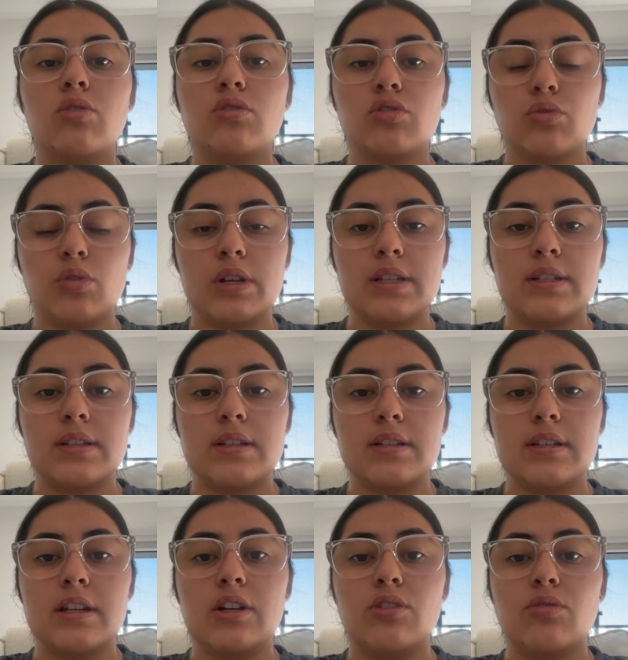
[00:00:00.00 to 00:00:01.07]
choices
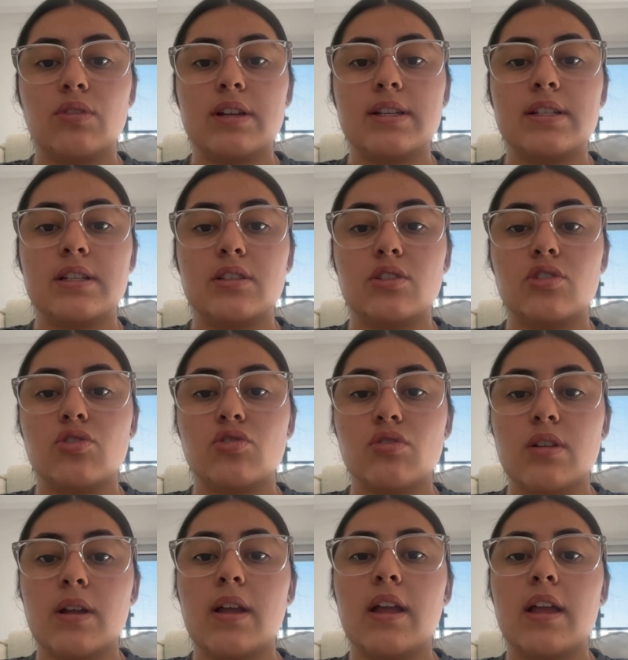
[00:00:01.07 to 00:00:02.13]
increase
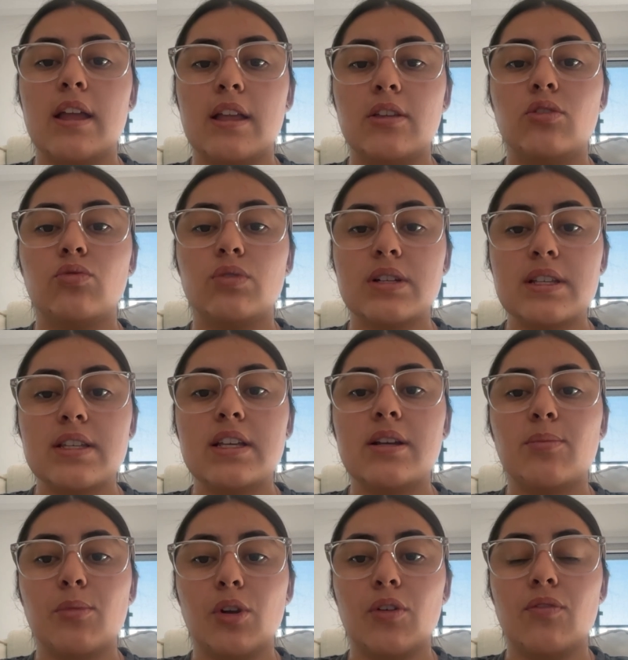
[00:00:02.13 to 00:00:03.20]
intrinsic
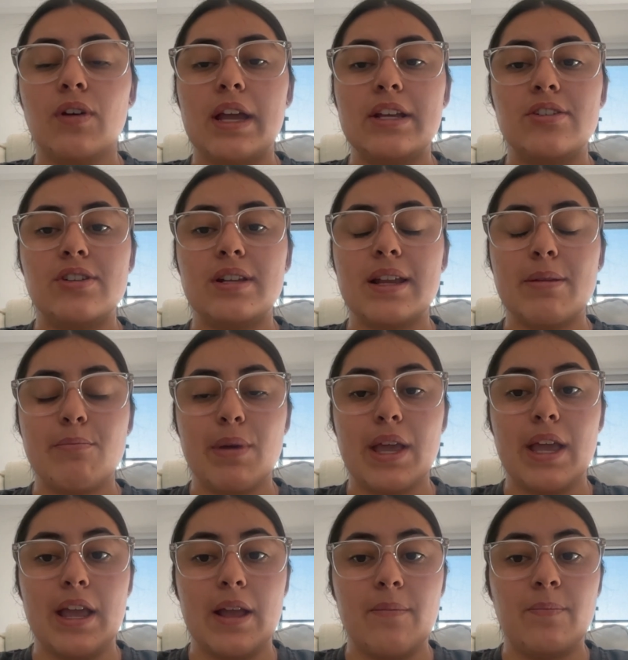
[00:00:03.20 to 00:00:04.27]
motivation in
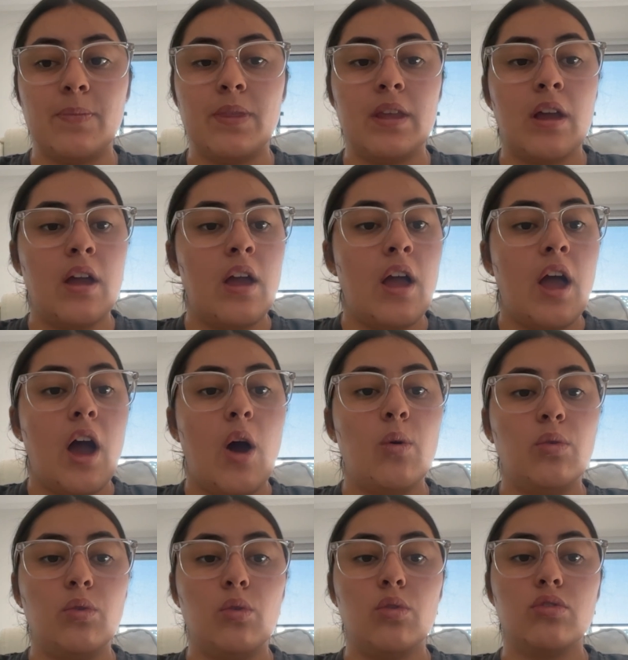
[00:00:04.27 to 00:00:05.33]
PE. I
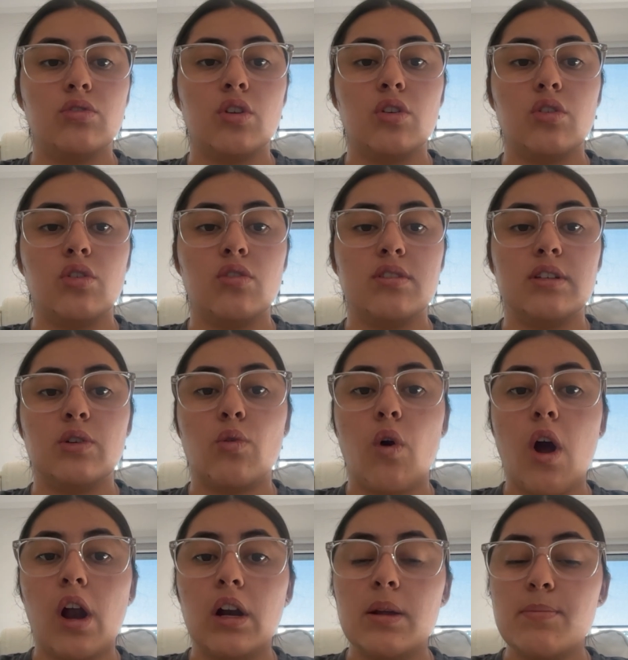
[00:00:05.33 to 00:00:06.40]
would also use
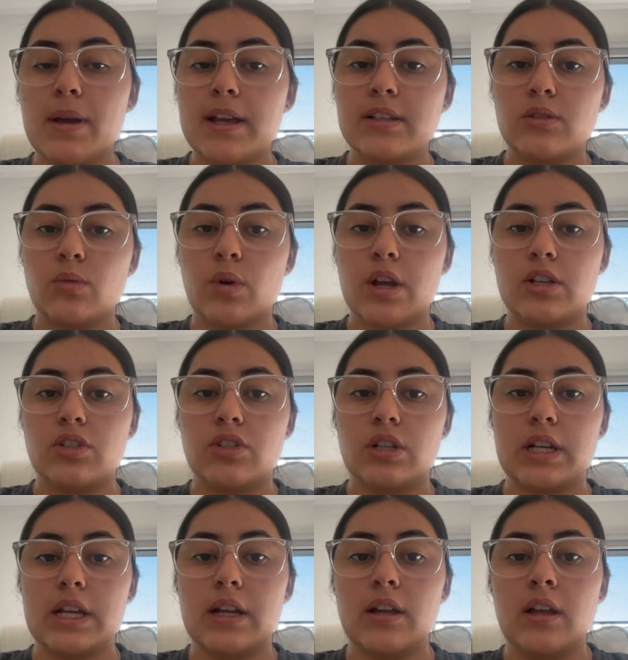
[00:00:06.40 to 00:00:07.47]
inquiry-based
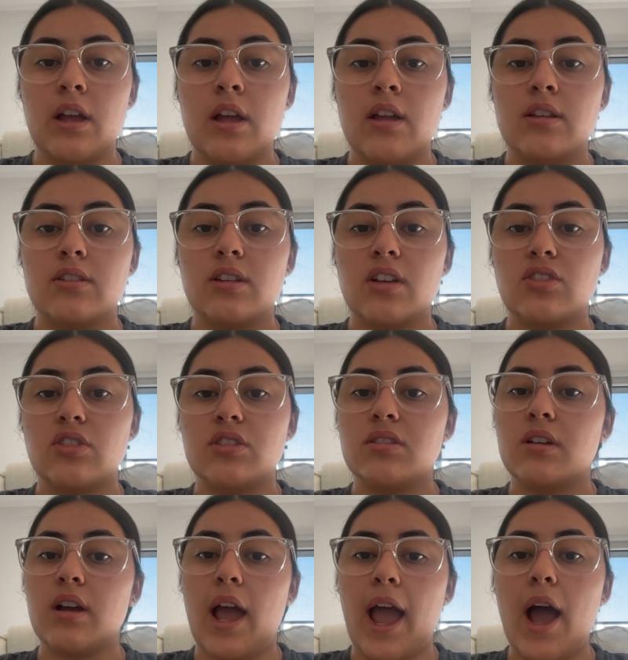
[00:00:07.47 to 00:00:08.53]
questioning, such as
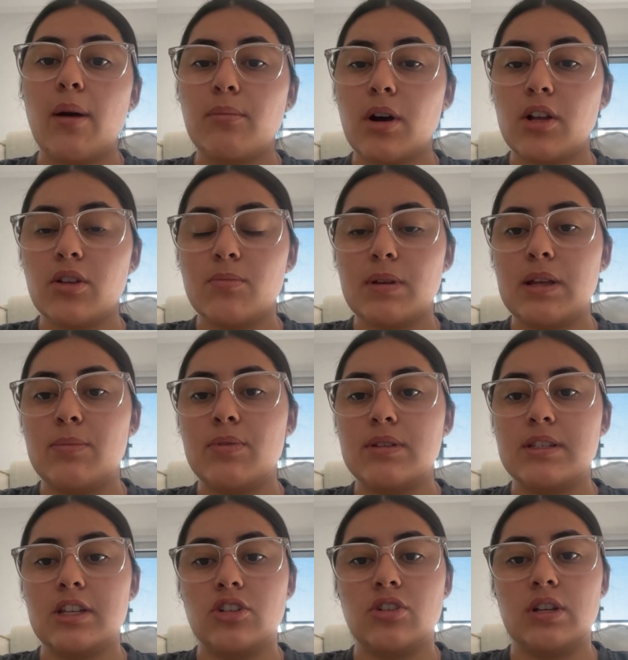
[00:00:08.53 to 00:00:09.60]
how might your
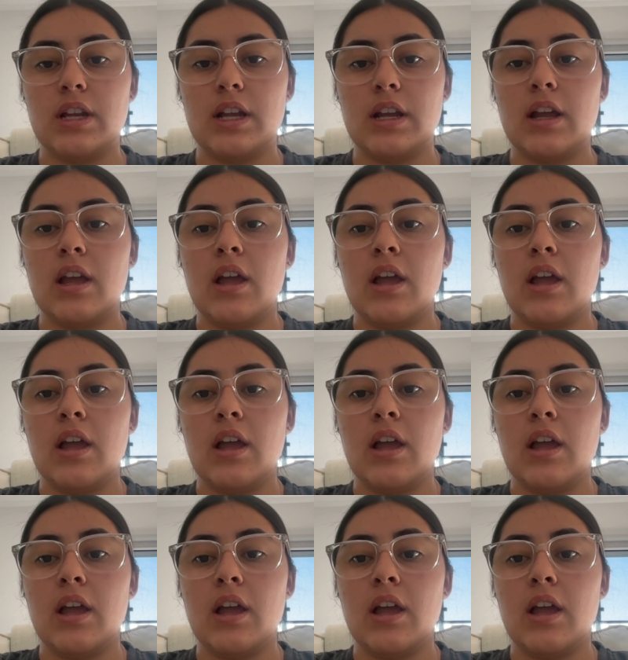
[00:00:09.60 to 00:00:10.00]
positioning